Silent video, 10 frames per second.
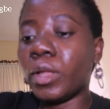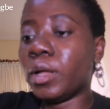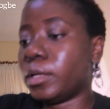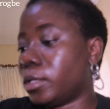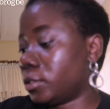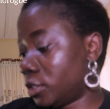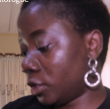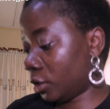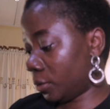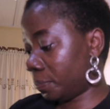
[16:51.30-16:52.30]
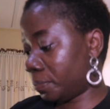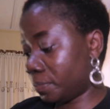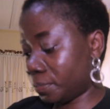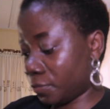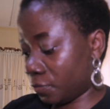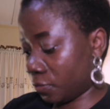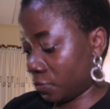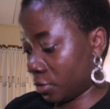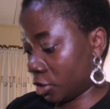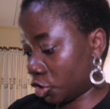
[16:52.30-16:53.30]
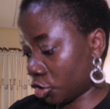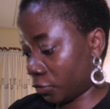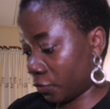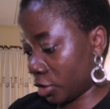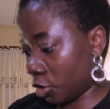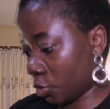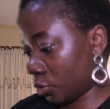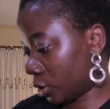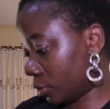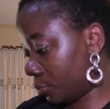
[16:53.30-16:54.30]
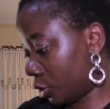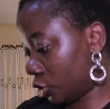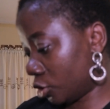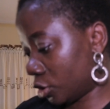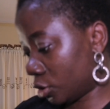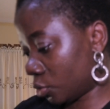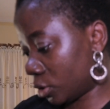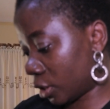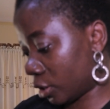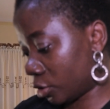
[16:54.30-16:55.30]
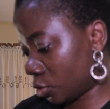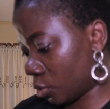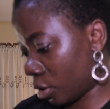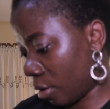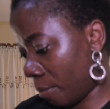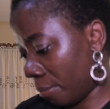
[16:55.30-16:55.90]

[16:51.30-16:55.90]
I can take a short video and pictures once I get to work.